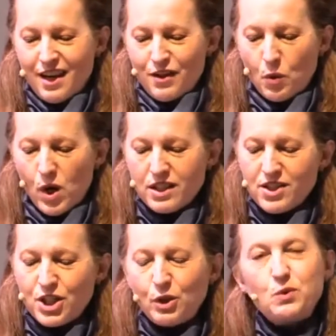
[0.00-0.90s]
the
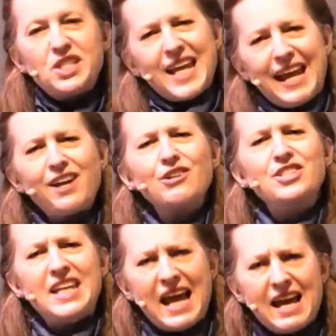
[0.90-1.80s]
ones who tear
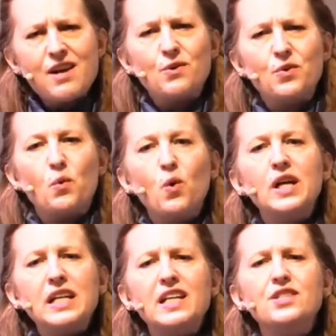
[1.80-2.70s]
down
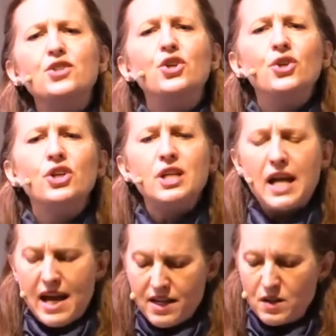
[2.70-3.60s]
what is good
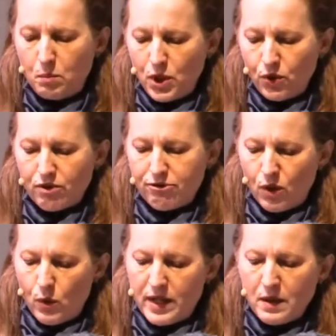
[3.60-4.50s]
and
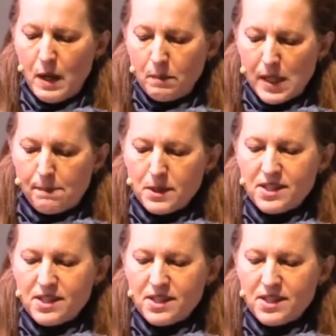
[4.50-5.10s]
beautiful, when people